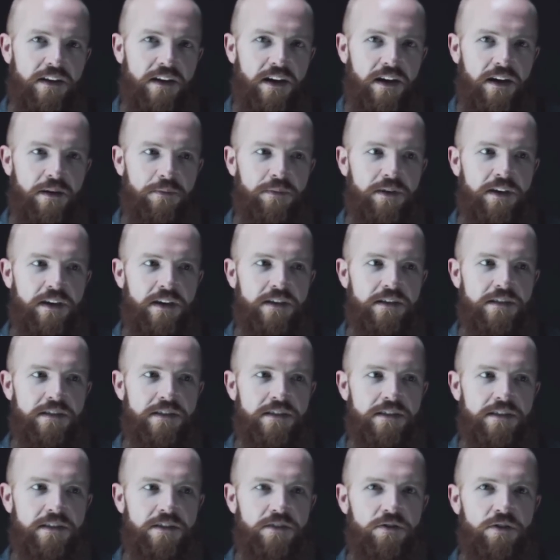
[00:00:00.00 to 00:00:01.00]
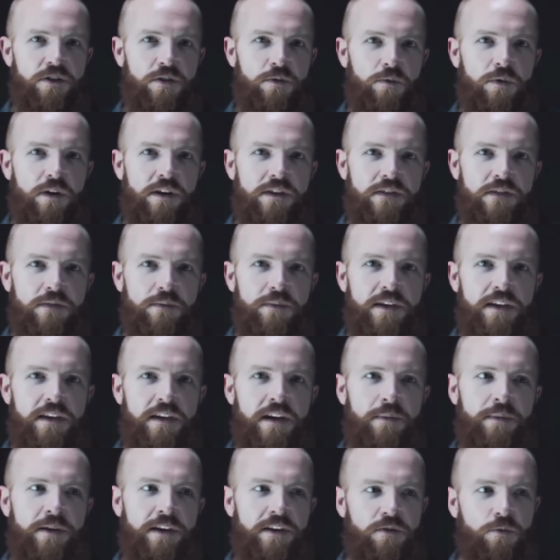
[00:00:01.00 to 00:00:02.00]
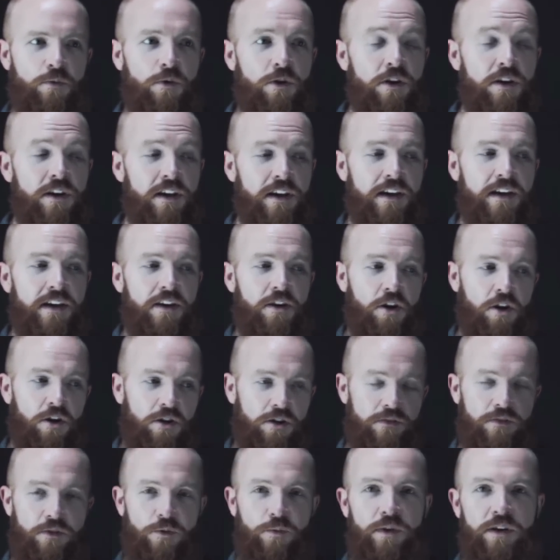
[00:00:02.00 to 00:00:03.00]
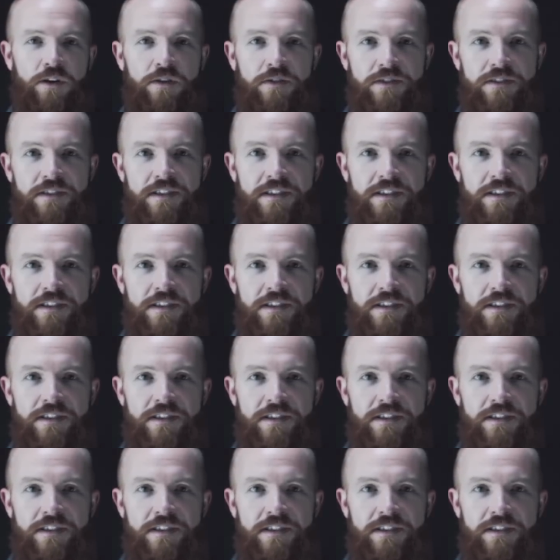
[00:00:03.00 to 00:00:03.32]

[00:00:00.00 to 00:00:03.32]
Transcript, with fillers: Um, because you don't want to be coming into work and all of your Windows